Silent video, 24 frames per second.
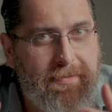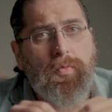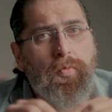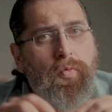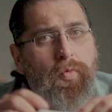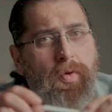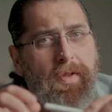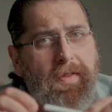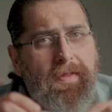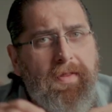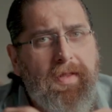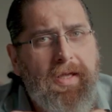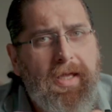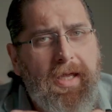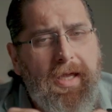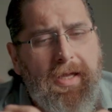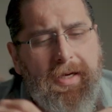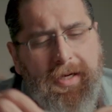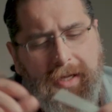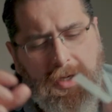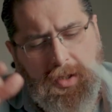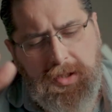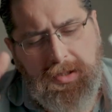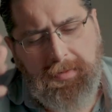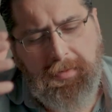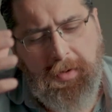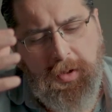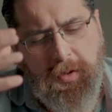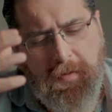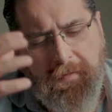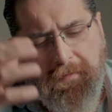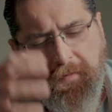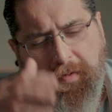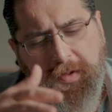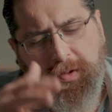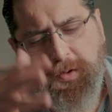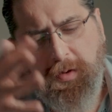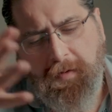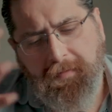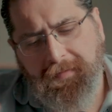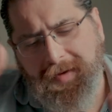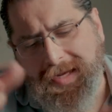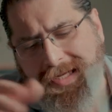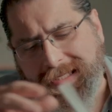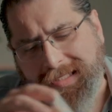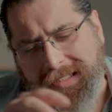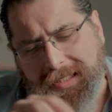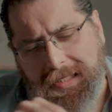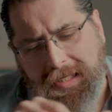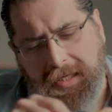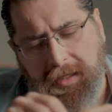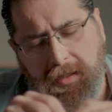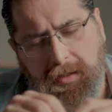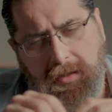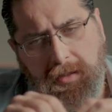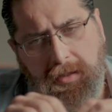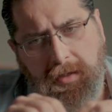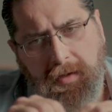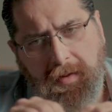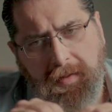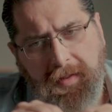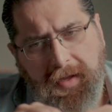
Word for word: With the announcement of Resolve 18,